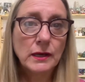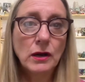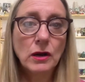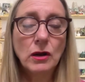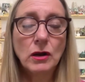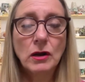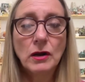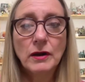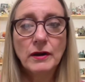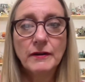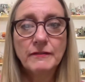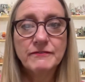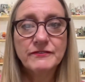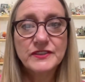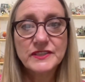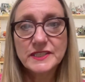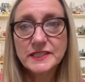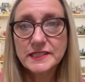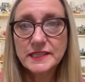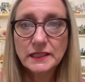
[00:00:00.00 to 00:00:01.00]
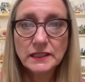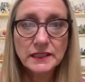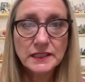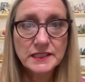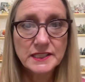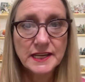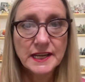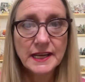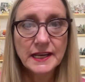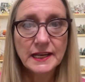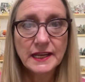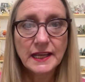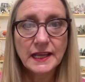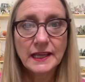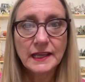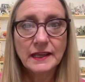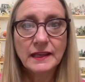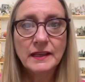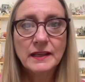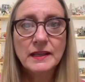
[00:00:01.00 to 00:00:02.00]
are
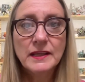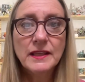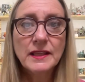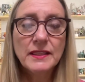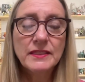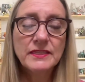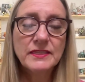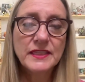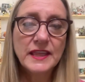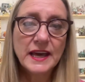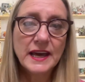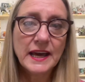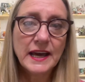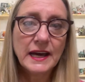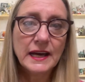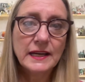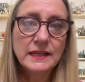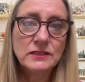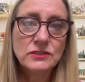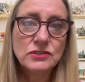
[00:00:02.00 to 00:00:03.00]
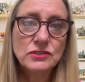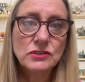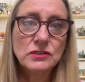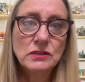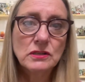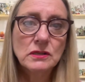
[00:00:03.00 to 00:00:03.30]
facilitating that